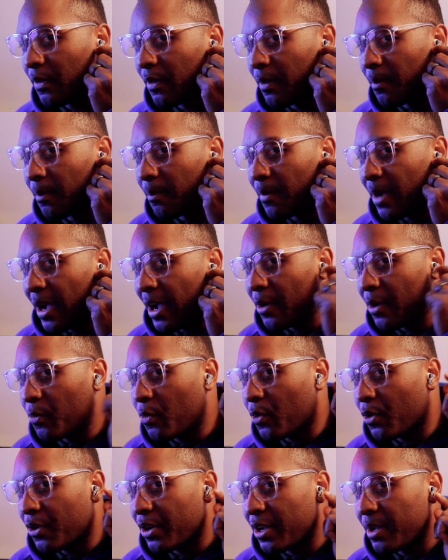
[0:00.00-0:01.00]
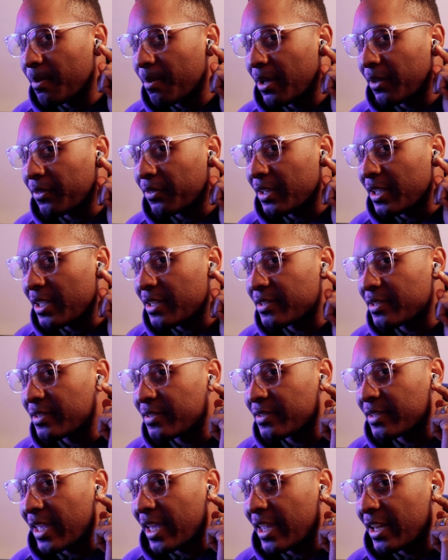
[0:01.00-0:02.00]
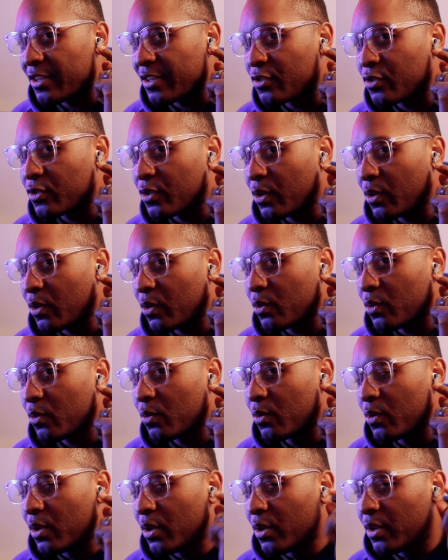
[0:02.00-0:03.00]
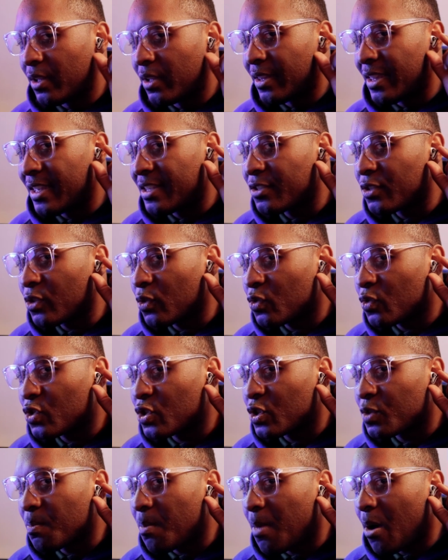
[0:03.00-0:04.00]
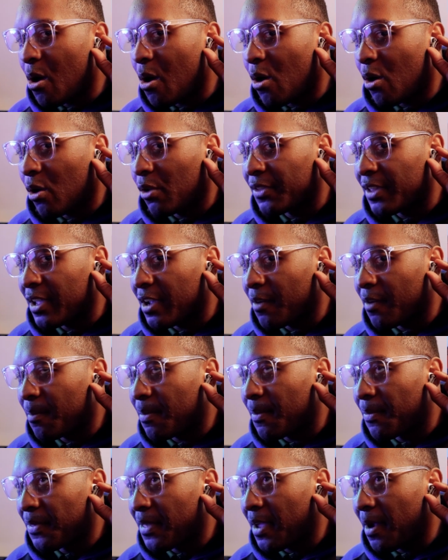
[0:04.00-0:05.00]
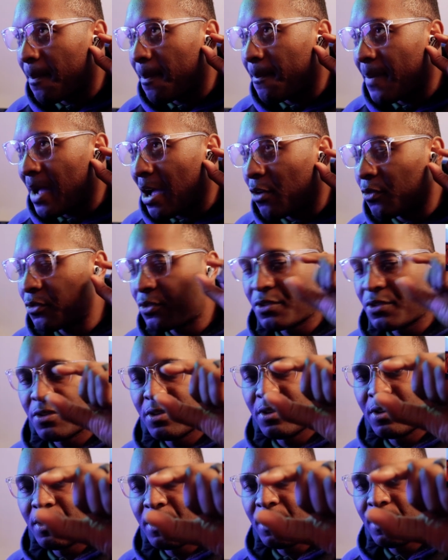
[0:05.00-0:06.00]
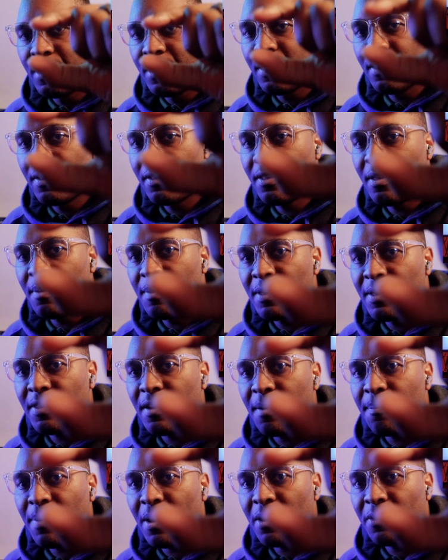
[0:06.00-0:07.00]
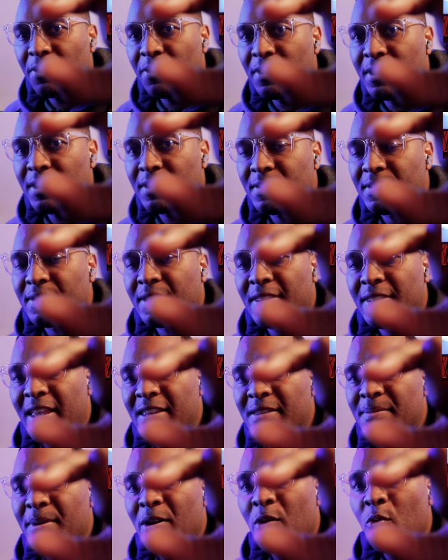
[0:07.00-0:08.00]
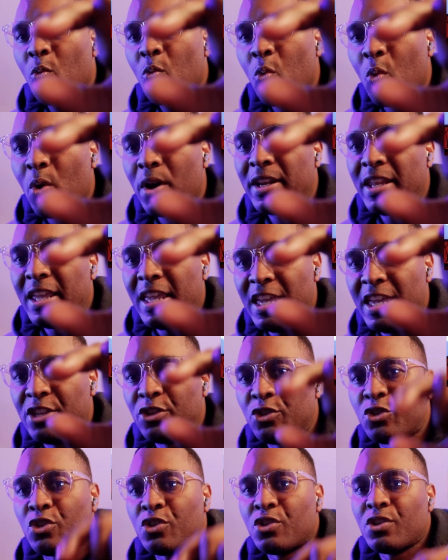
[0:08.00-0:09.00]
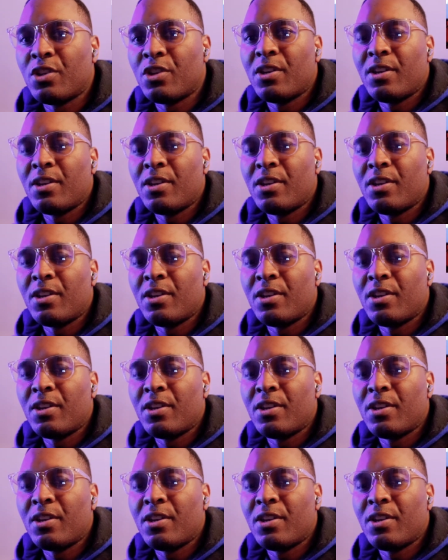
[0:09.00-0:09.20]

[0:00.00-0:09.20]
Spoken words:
My worry about these is that it's so small. They're about, I mean, they're about this. That's about 1 inch.